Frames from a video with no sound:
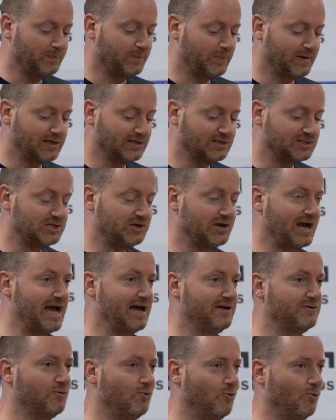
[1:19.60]
because you
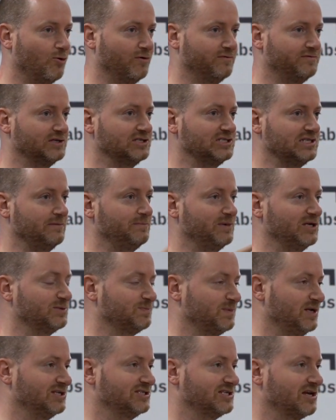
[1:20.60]
had all of the C++
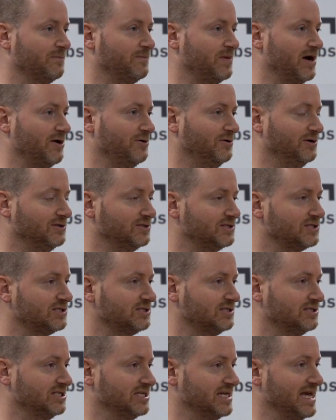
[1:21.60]

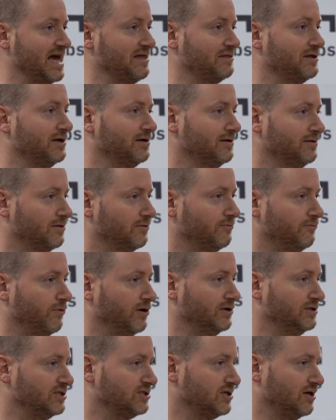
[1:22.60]
components together, the
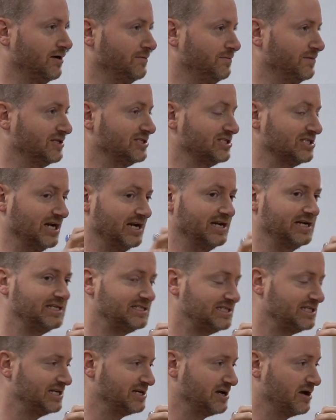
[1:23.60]
runtime, the
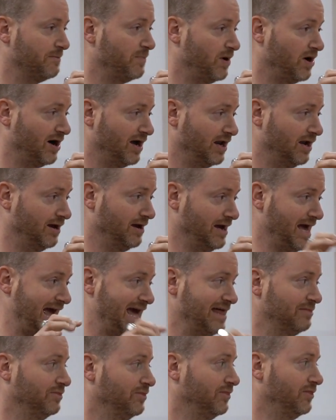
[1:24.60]
Solidity compiler,
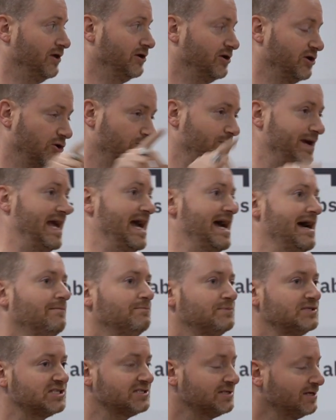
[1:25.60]
and the GUI
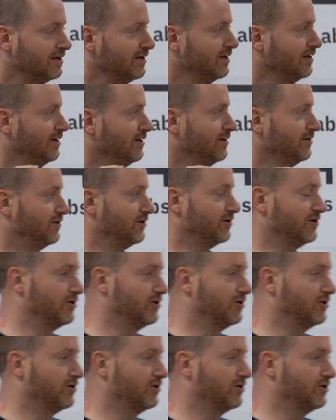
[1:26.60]
apps. The